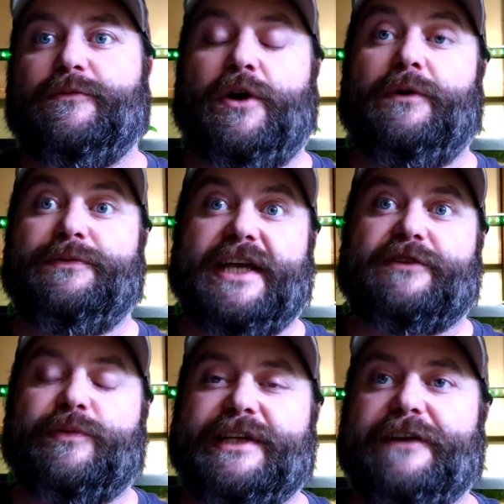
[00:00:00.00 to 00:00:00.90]
Well,
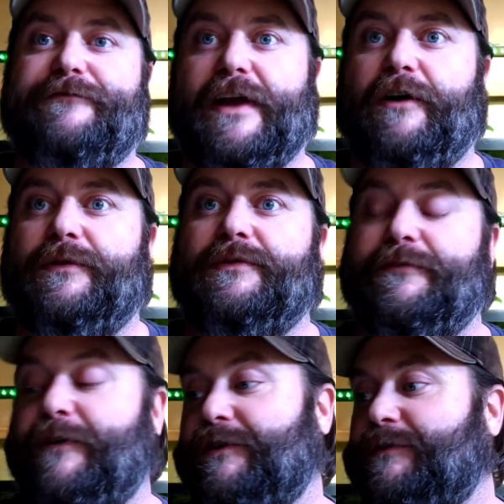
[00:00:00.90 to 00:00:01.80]
yes, we did fail.
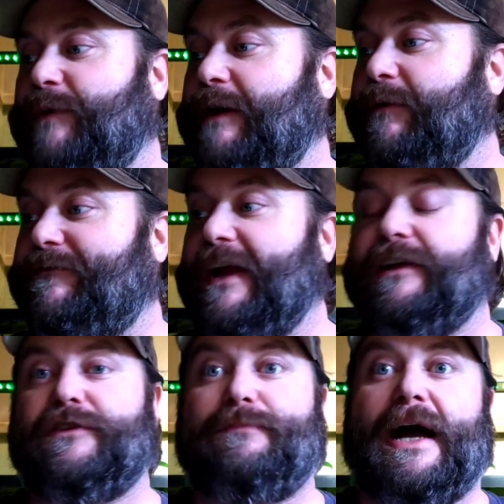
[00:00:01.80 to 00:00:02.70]
The first way we
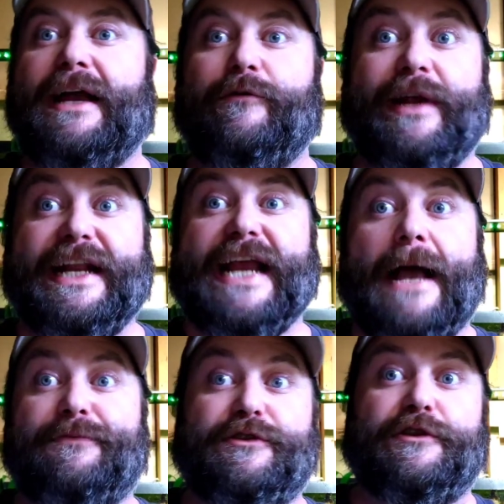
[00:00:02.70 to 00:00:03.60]
failed is by reading
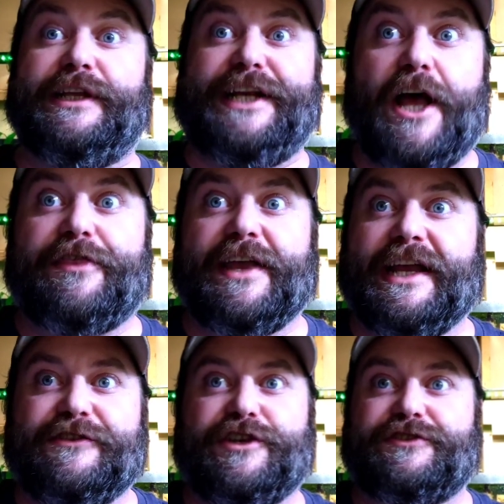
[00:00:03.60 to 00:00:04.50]
absolutely
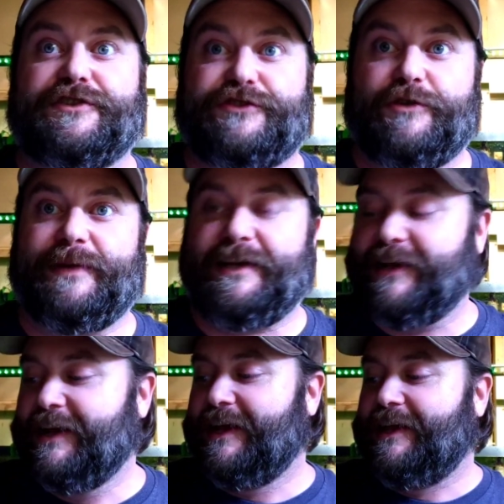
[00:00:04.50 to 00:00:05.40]
nothing and just
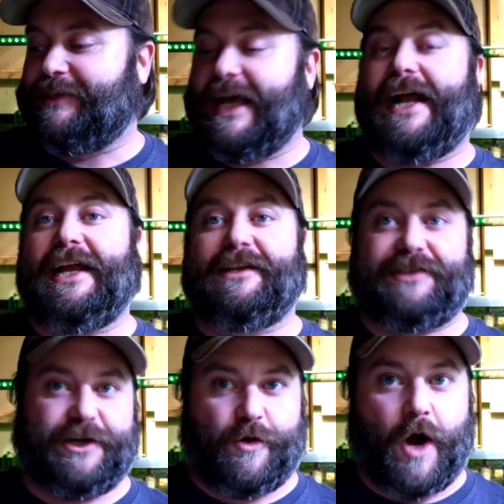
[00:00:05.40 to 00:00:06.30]
assuming that
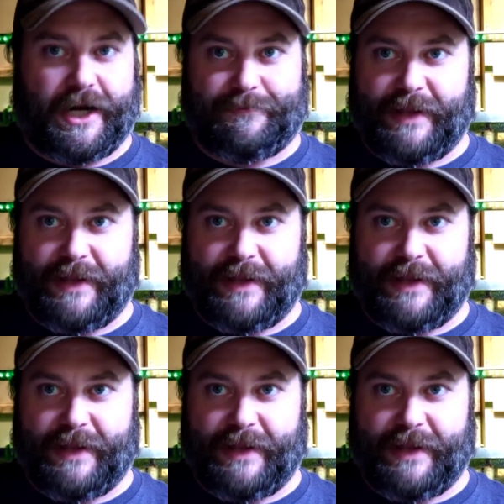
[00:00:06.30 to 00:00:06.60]
it's an aquatic